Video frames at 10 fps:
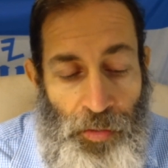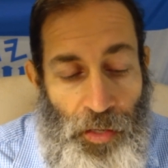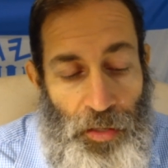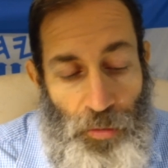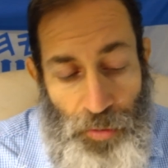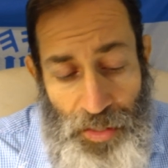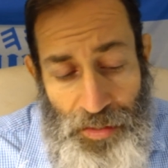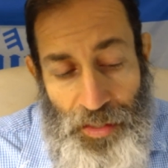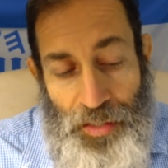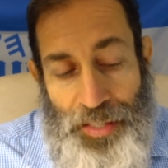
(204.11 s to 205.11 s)
And the
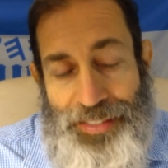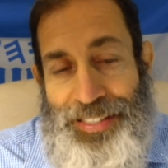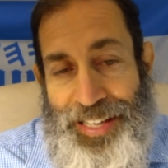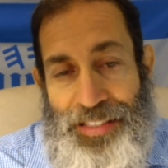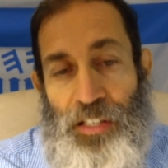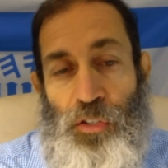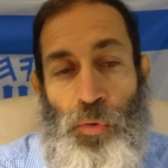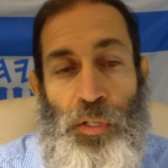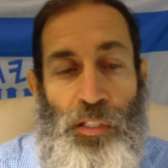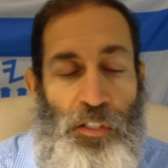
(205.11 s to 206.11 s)
reason they say they're
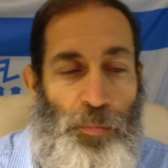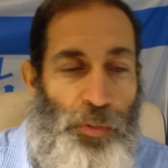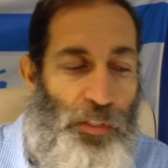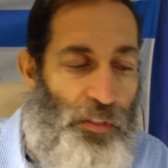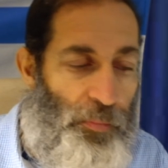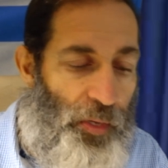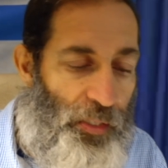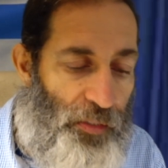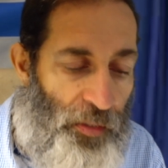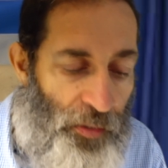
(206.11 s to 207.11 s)
doing this is because to
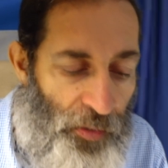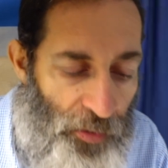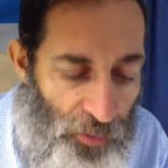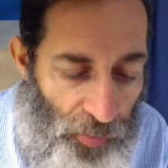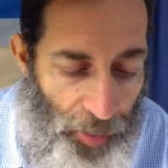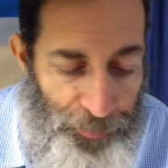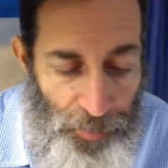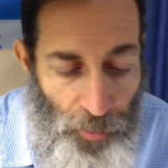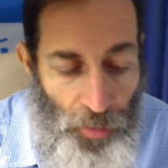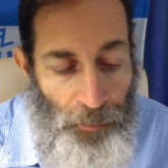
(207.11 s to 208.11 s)
make the crops
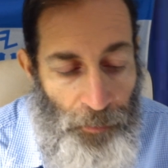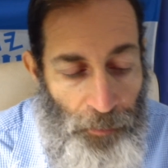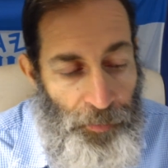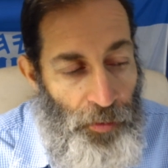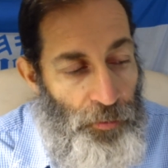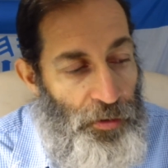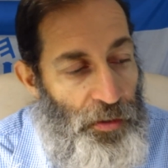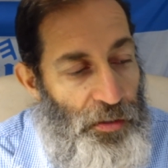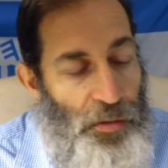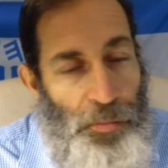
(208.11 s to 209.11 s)
more
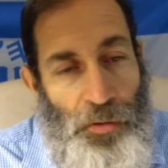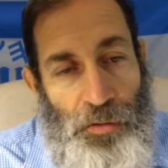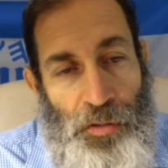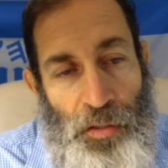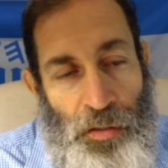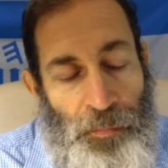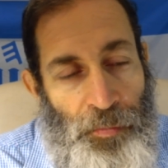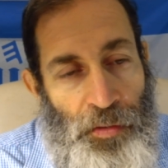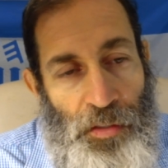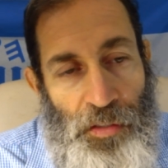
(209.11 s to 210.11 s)
resistible to
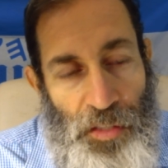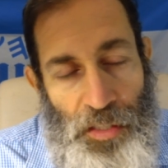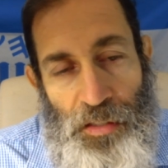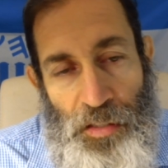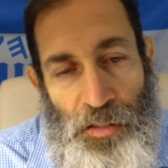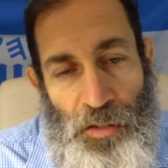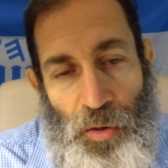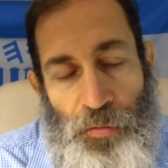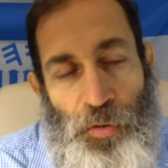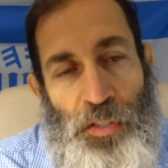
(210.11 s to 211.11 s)
disease and so
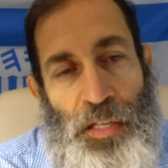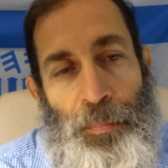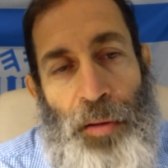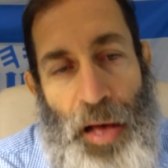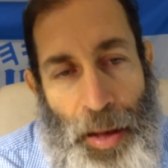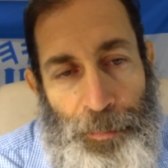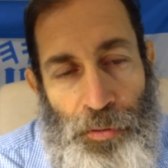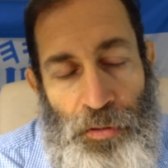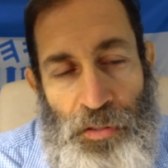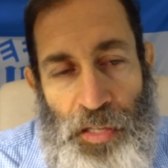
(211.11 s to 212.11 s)
on. For example,
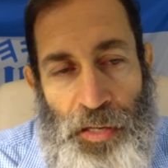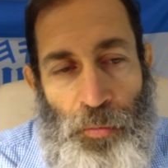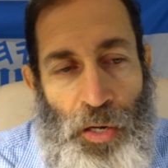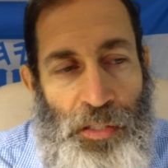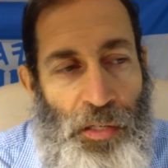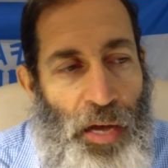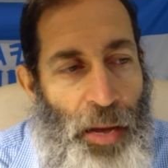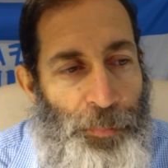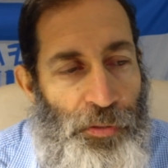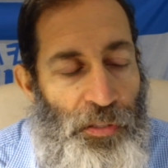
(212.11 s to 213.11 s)
apples. They want the
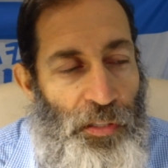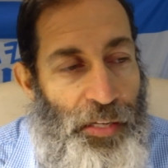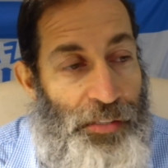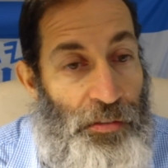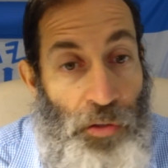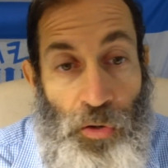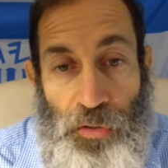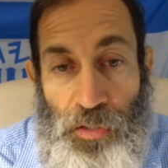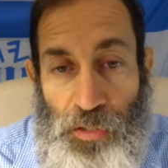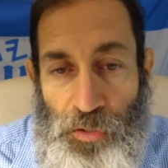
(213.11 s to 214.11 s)
apples to last
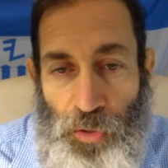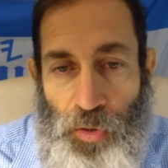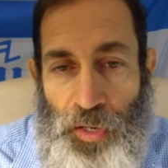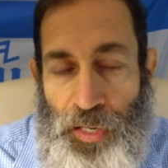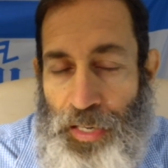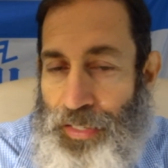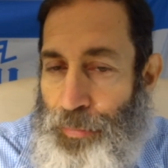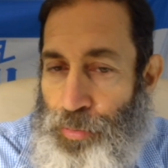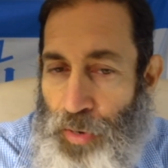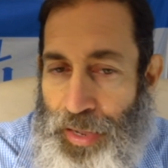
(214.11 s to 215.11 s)
longer in the store and not
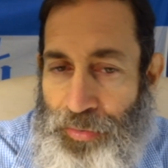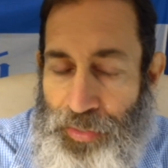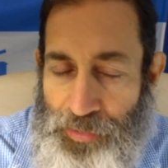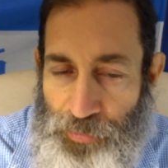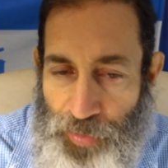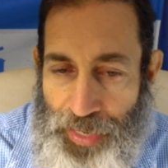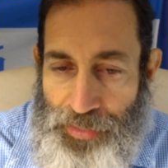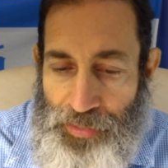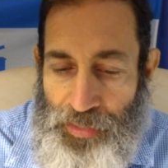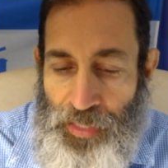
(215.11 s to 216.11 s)
get brown as
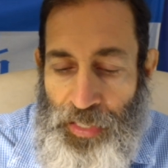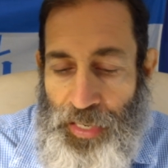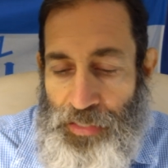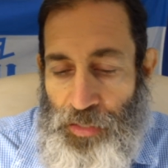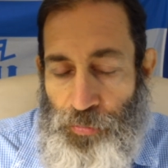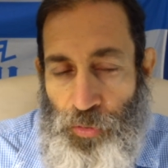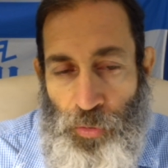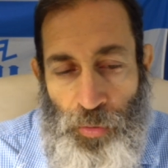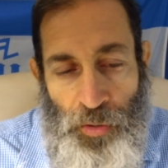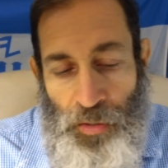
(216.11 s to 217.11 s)
fast as if
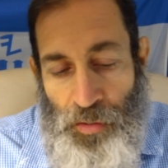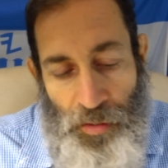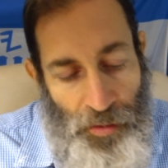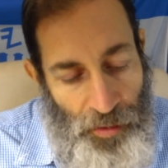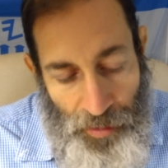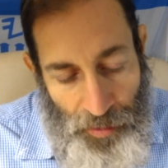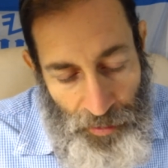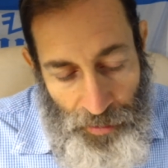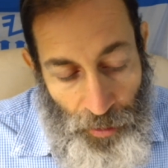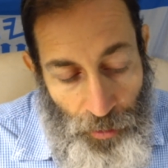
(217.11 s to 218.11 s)
you uh,
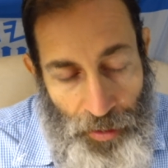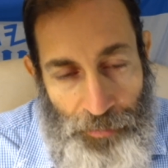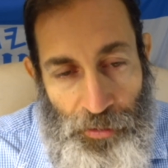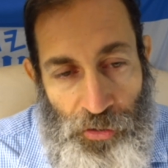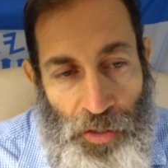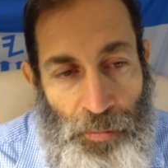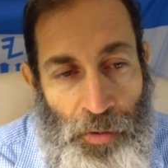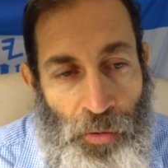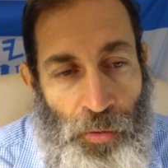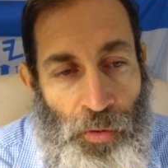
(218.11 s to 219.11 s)
don't have a
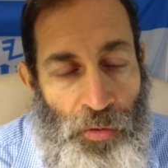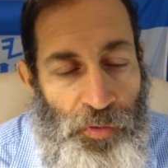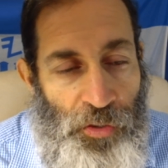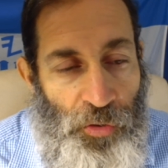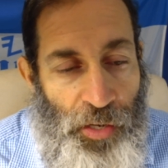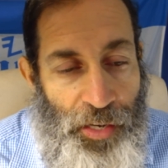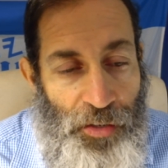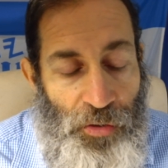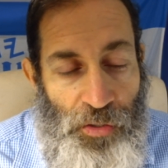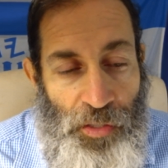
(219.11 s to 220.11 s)
GMO or if it's
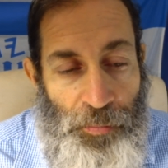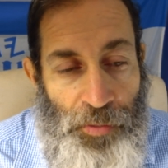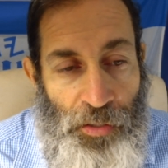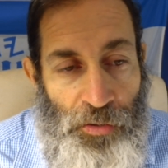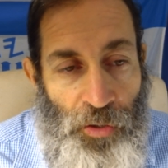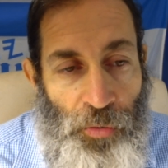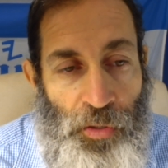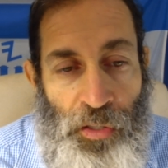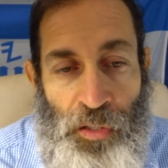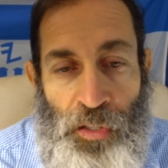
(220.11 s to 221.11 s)
organic or something. So
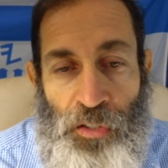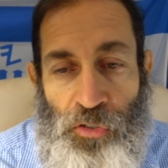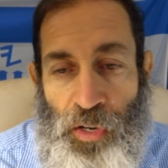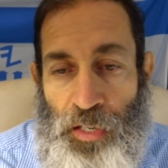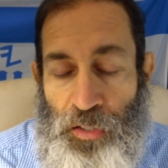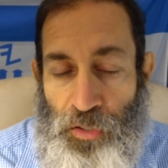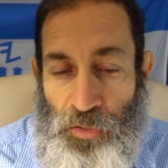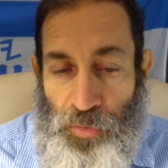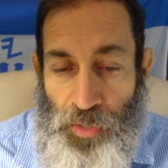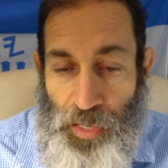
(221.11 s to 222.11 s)
they're trying to
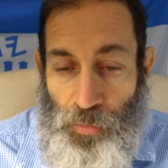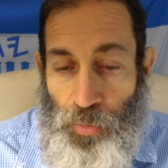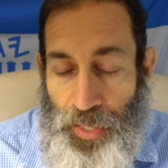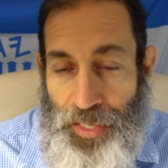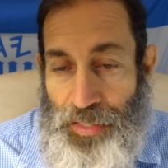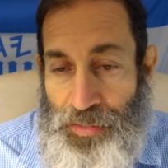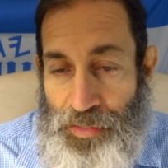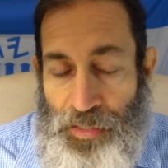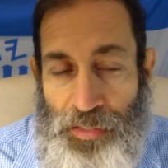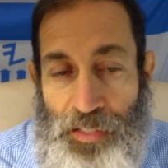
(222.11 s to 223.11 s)
create
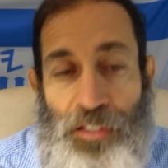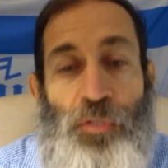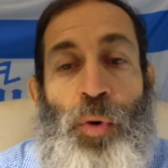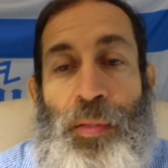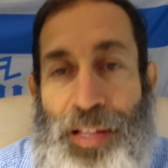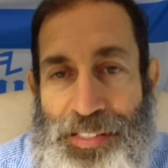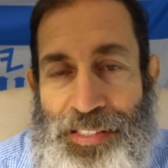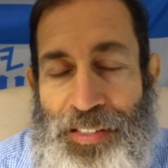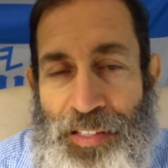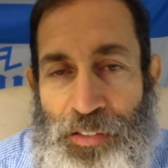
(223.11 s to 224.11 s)
ways. This is why they
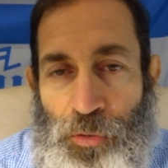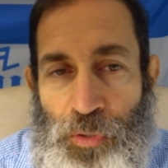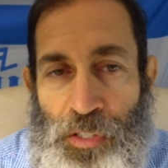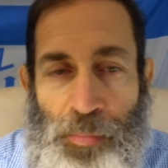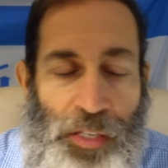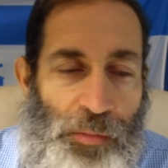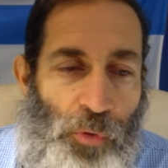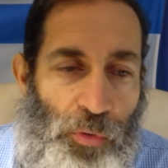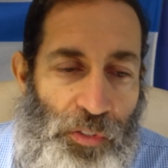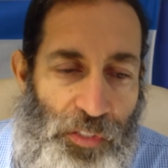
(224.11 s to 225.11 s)
say they do it to make
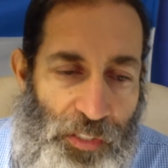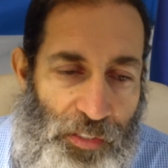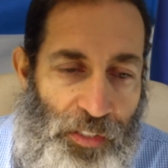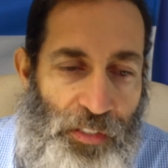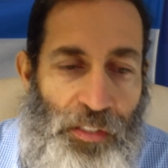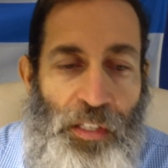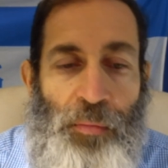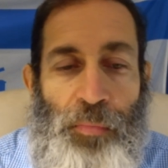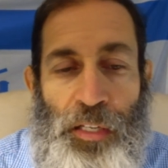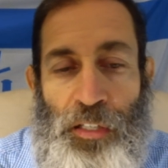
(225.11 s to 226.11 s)
more resistance,
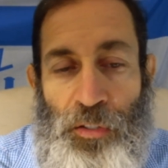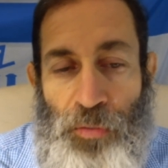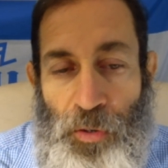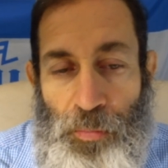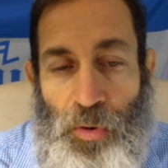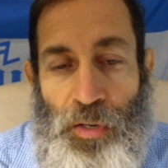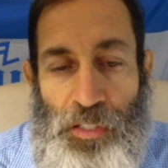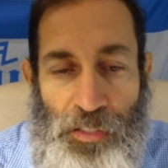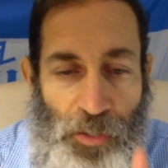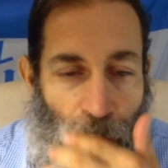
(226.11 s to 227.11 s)
make it grow more,
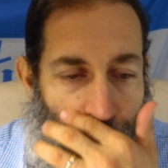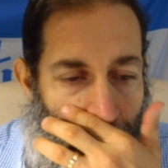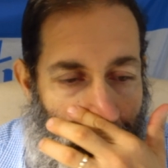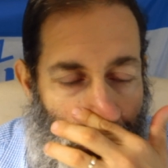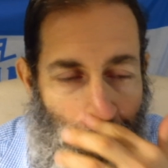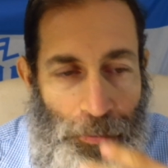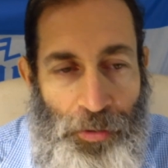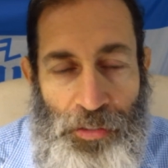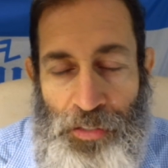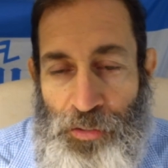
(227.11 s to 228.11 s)
and so on, where
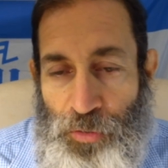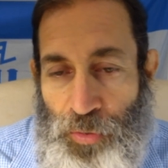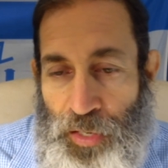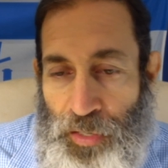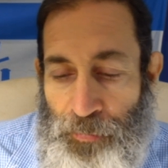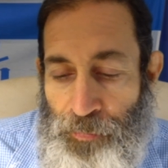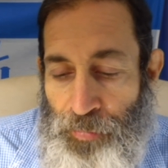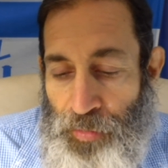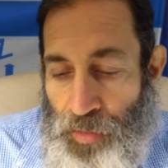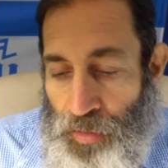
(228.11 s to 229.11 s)
it doesn't create
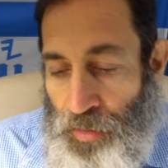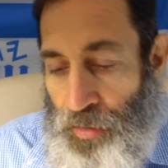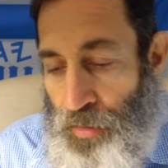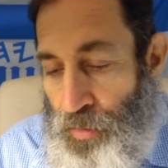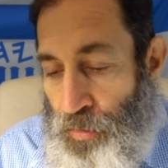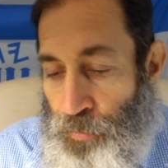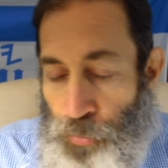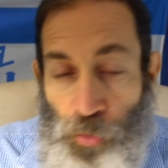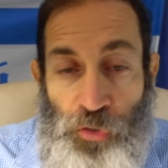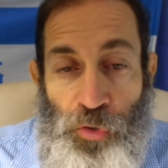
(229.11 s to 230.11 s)
uh, a
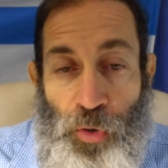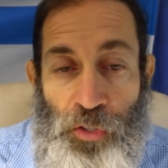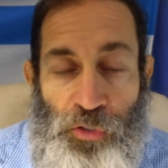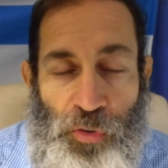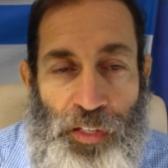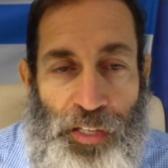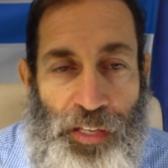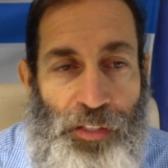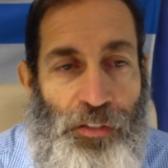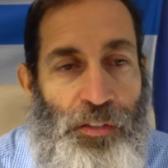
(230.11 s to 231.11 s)
food shortage or anything
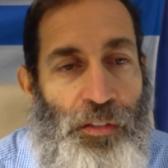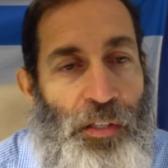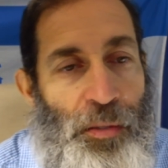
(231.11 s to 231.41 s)
else.